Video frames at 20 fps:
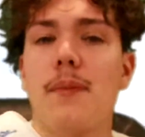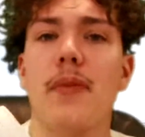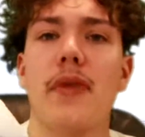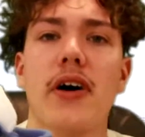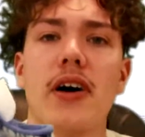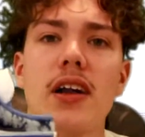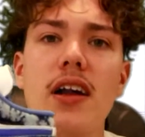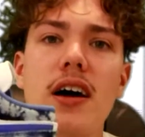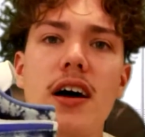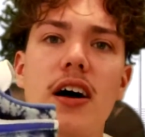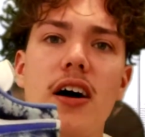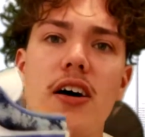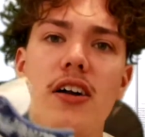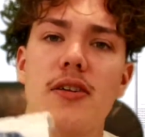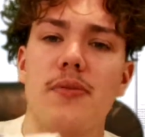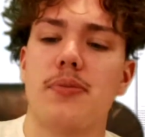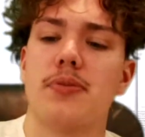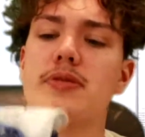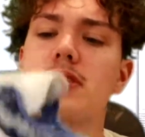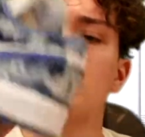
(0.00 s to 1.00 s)
not
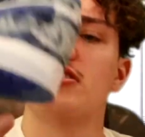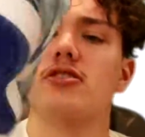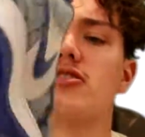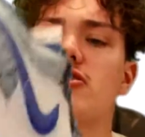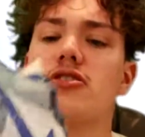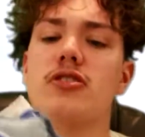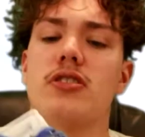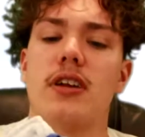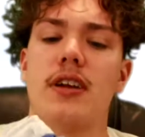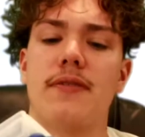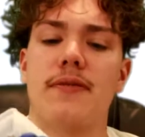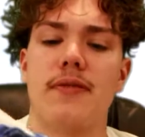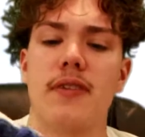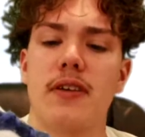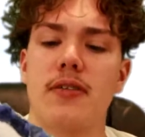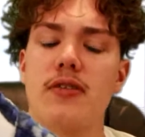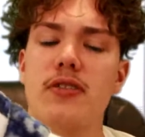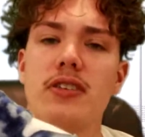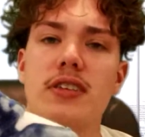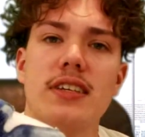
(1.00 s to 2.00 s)
100% sure if
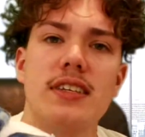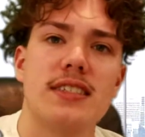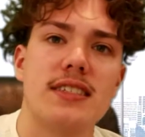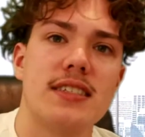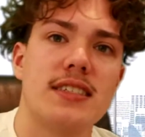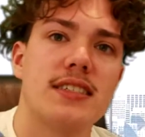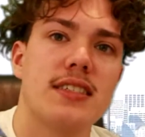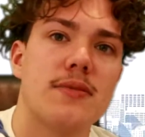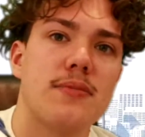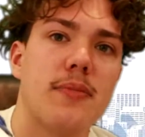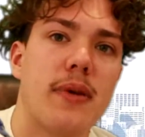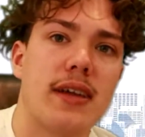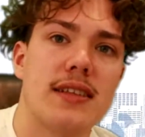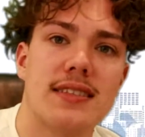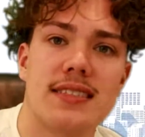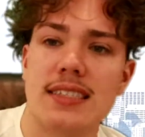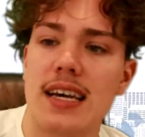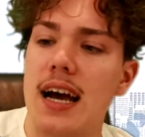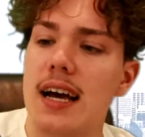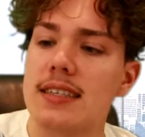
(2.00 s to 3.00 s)
they release these in
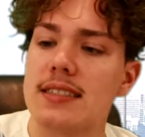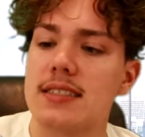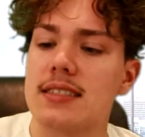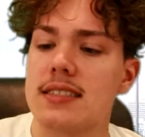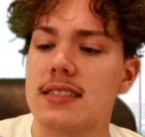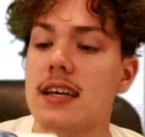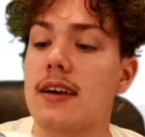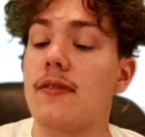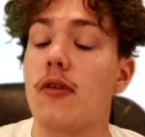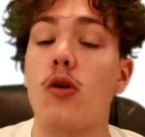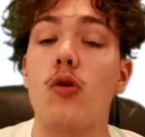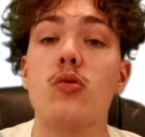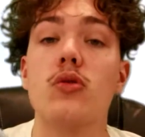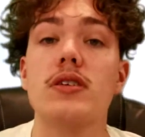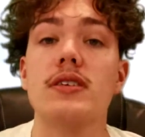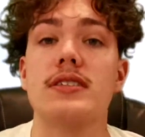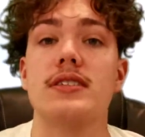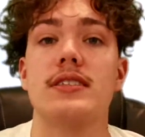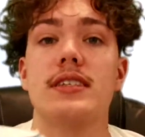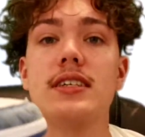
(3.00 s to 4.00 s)
men's sizes because I've
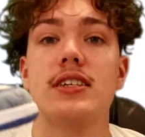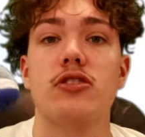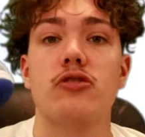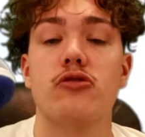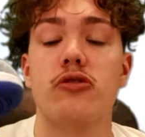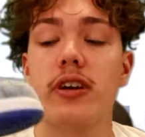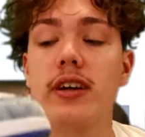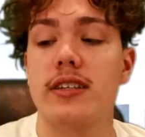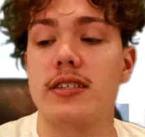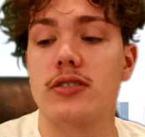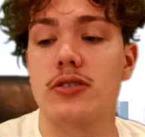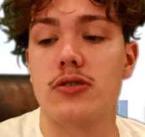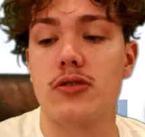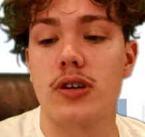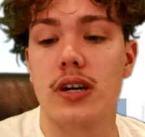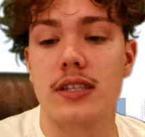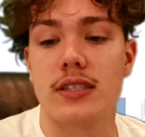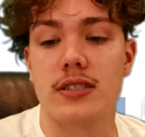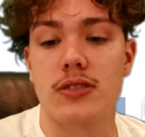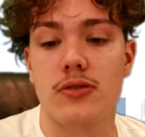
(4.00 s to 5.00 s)
only seen grade
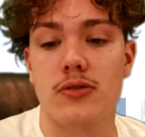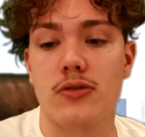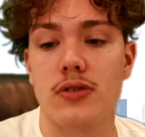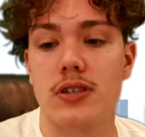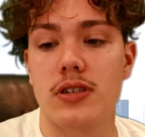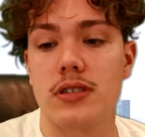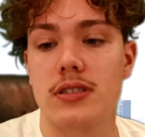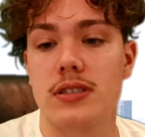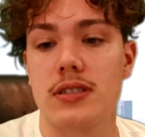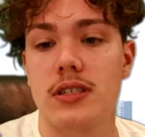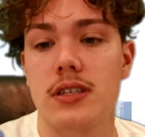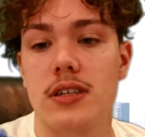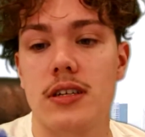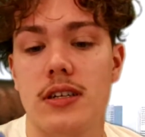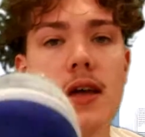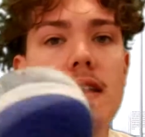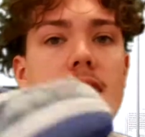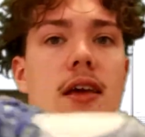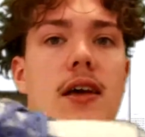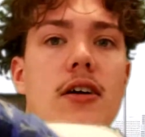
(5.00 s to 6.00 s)
school at stores.
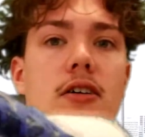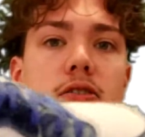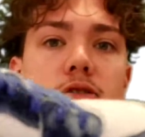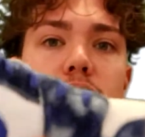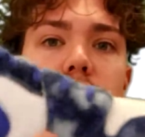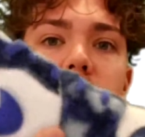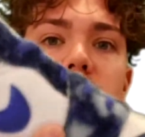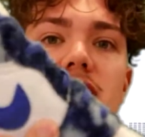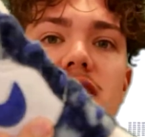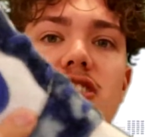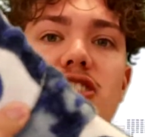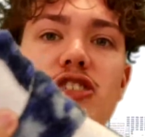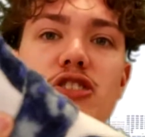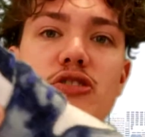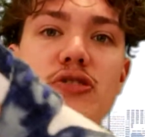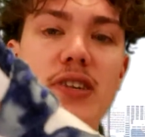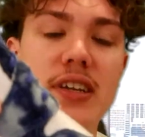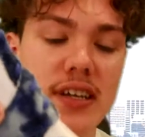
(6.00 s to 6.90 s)
And yeah, crazy shoe